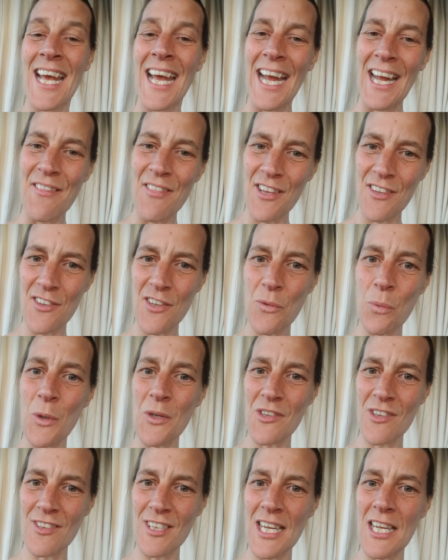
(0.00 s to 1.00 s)
And this is what
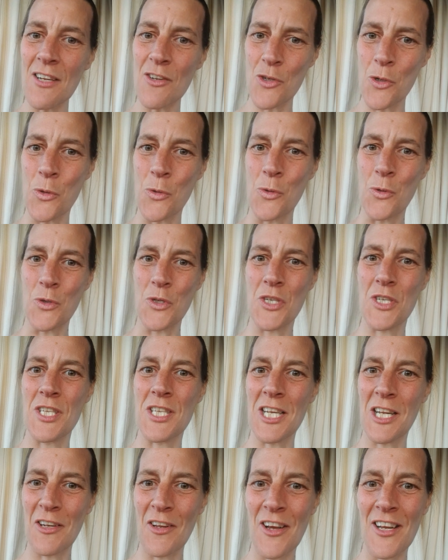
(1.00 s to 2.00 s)
Singh taught to the
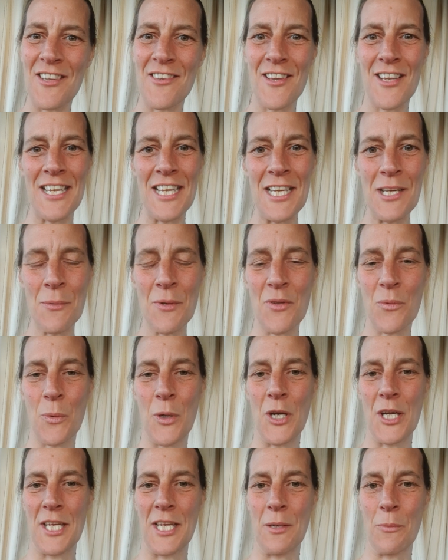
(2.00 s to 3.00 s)
client that he was
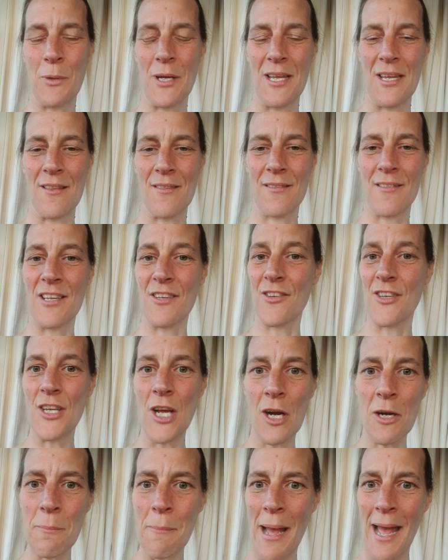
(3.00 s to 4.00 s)
working with, this
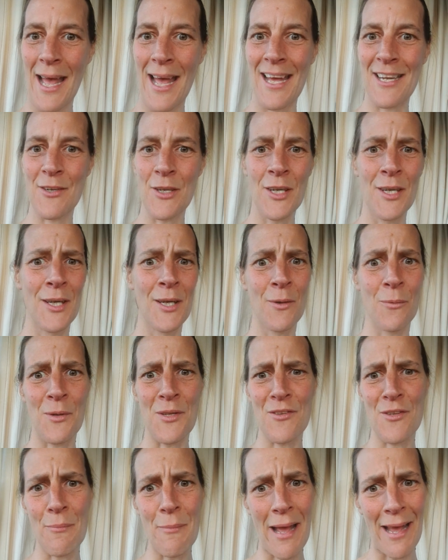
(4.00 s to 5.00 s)
young man with
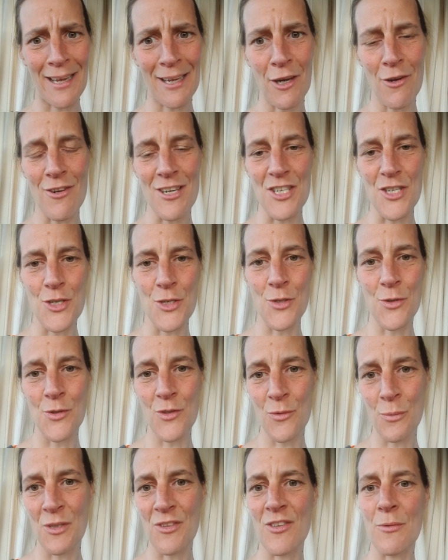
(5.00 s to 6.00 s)
some anger
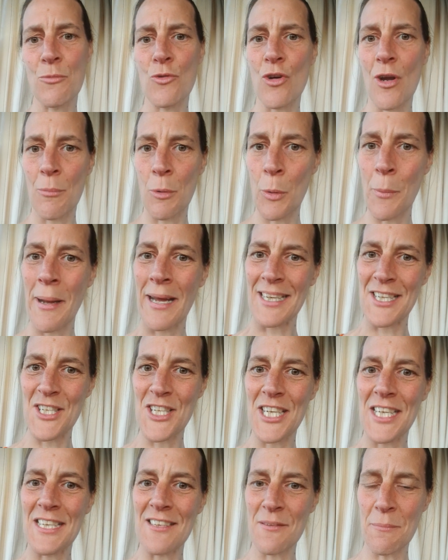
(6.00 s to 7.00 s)
issues, with some trouble
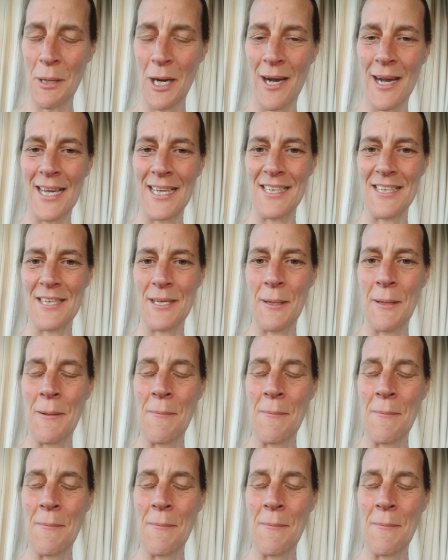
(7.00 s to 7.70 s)
managing his mind.